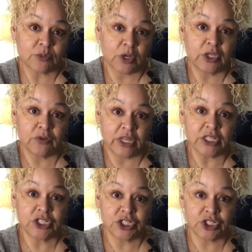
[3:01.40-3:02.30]
what you
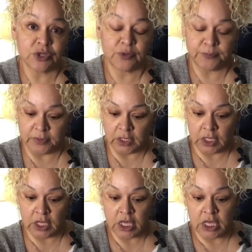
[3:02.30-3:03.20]
need to do.
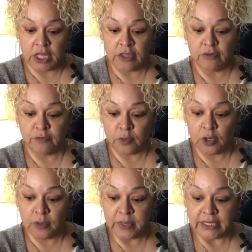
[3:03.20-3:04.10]
The
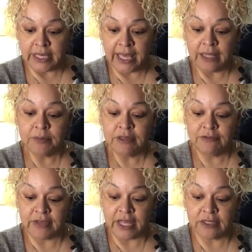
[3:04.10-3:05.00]
form can be
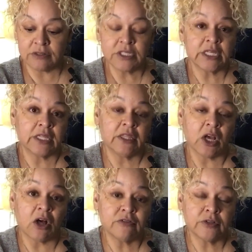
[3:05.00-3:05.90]
found in the
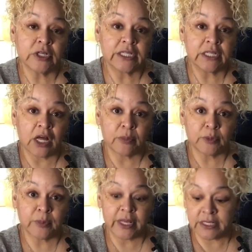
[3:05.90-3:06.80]
offer in
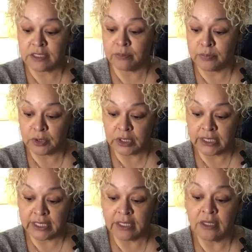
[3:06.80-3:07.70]
compromise
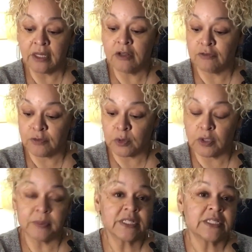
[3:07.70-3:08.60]
booklet,
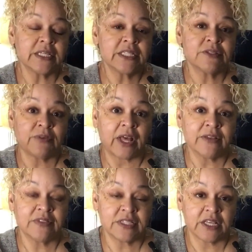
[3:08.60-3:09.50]
form
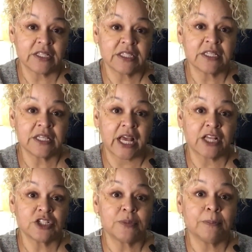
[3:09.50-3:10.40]

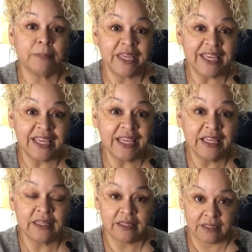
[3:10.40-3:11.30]
656-B
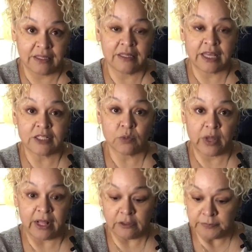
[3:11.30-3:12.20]
as
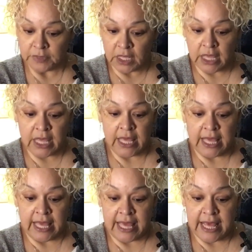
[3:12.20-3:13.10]
well.
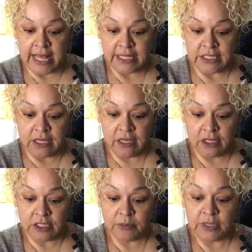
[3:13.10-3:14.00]
And
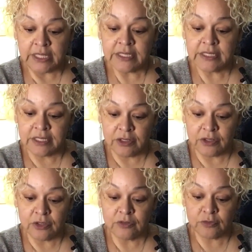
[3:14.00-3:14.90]
to be
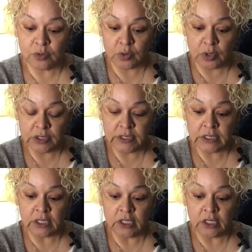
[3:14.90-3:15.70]
considered, of course,